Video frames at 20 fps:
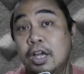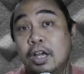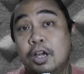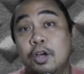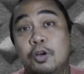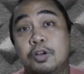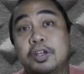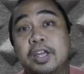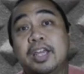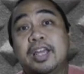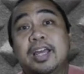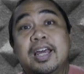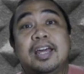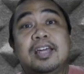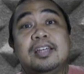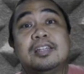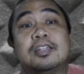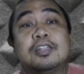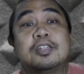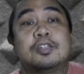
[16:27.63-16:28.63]
Okay,
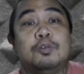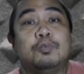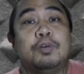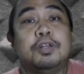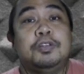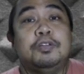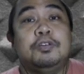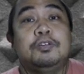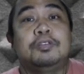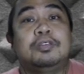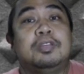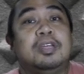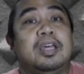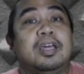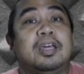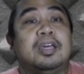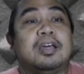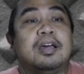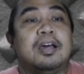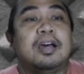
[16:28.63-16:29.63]
guys. So what do you think?